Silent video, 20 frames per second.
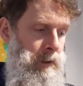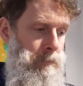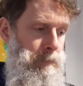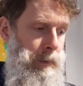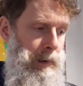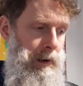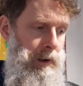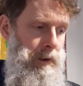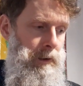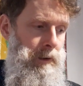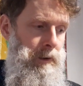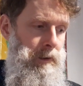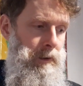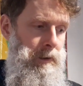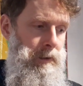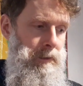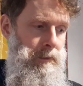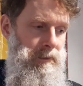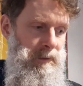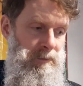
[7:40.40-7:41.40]
But
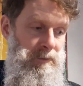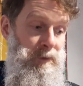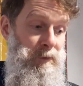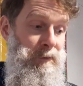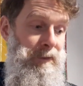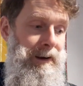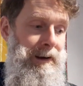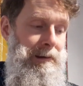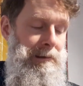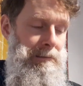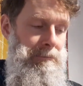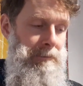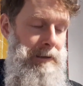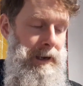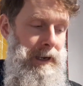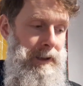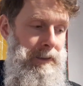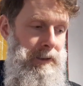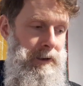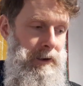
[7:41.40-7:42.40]
it was very
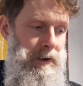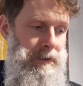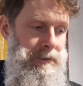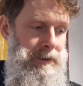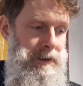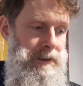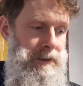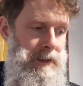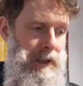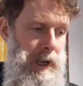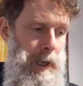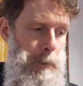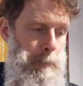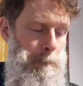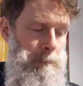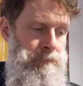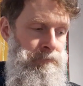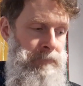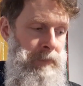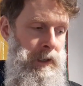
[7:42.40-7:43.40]
rare that I did that.
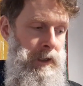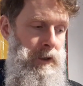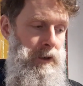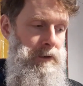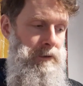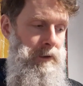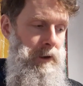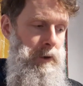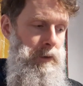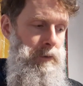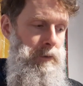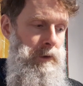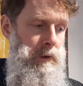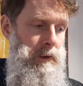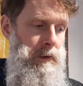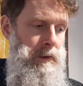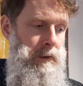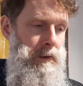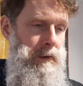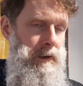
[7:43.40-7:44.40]
So,
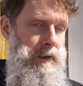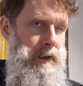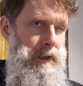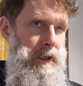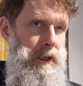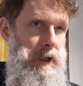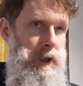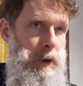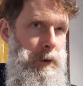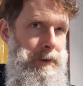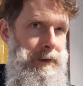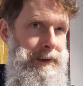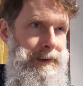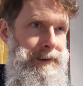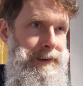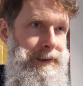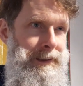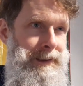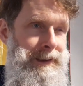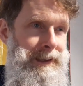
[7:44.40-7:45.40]
you know,
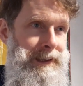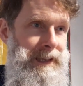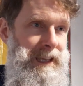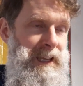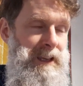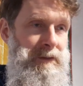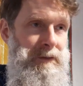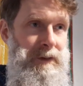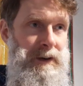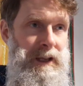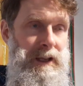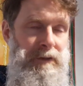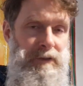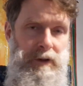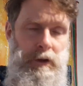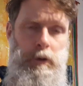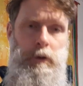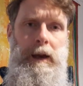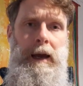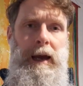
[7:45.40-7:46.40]
even if
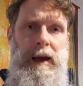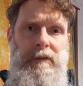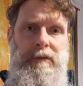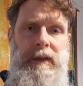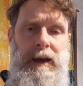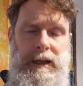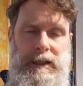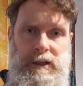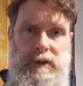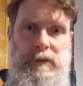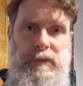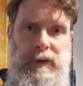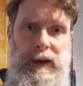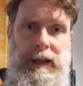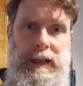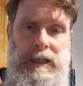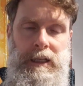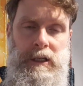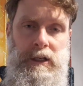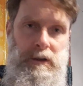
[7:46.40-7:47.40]
you have that
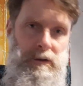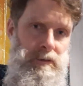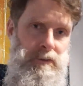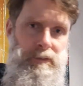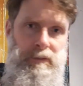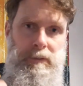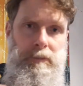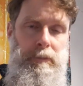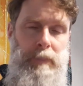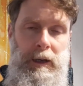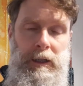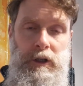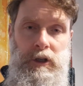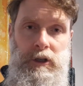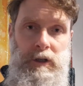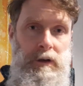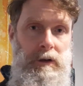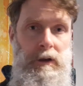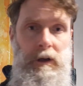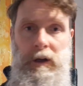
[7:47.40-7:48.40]
defense of
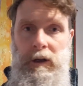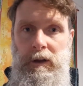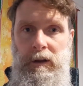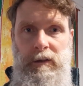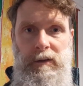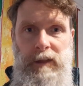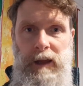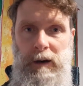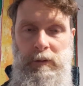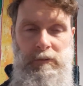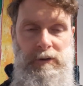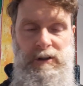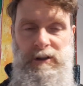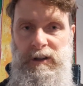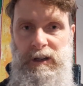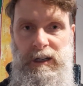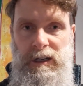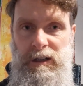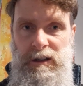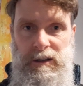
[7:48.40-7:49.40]
punching, that was
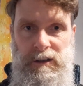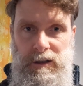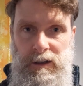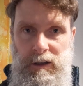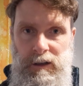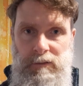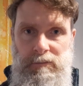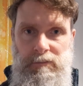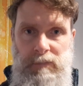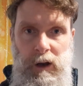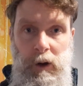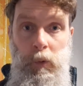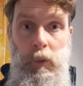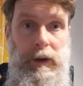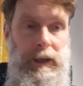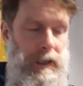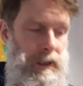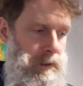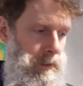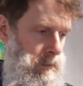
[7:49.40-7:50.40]
seen as a
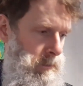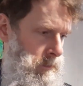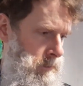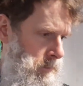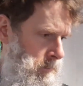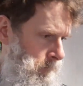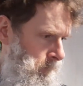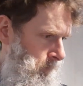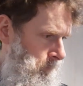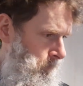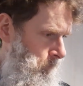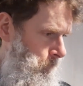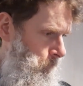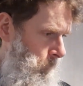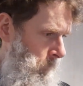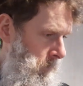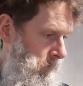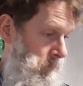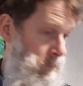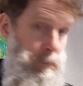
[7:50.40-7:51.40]
weakness.
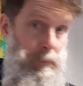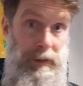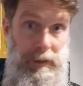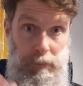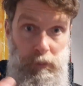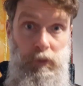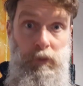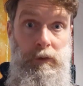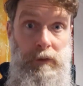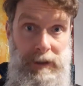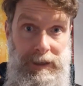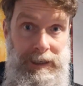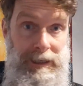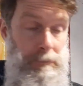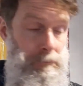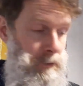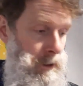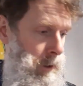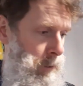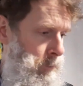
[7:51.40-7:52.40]
So people would
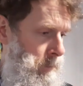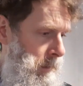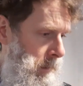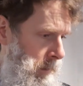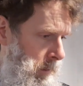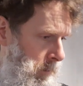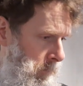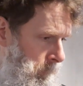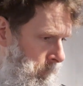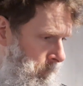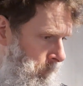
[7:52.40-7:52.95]
keep goading you.